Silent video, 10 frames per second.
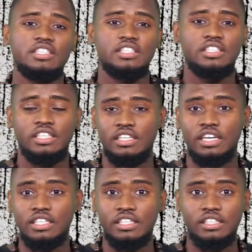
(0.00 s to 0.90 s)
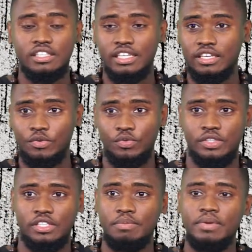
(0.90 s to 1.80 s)
They're good at it. They
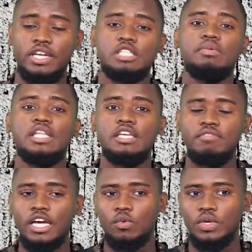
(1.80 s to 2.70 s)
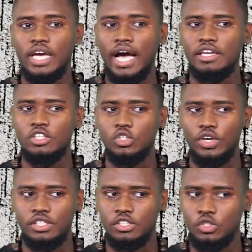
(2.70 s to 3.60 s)
made us believe that we had a
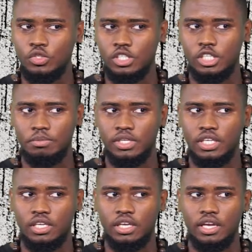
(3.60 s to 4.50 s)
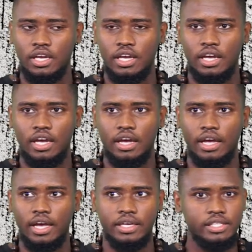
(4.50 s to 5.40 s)
choice to choose the subject,
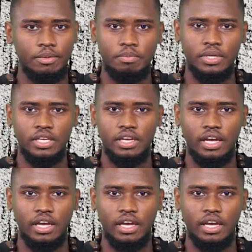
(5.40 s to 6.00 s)
except me.